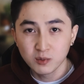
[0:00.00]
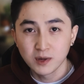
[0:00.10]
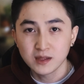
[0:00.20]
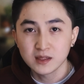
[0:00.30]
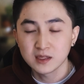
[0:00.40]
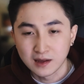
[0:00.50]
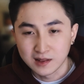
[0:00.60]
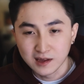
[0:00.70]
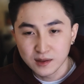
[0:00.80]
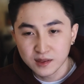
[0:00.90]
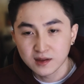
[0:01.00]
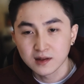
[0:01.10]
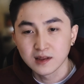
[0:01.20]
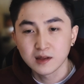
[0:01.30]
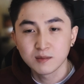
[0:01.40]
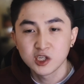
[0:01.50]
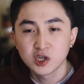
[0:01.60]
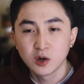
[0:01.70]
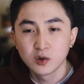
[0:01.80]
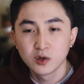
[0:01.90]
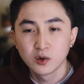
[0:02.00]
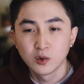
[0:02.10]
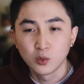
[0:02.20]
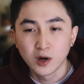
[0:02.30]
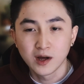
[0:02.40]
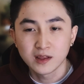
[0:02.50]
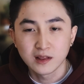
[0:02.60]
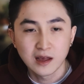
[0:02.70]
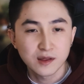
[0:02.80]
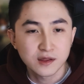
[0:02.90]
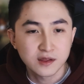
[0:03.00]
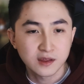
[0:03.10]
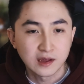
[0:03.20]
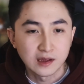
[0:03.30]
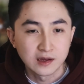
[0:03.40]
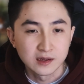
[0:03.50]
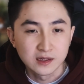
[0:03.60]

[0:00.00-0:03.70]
but at least let me show you one last thing.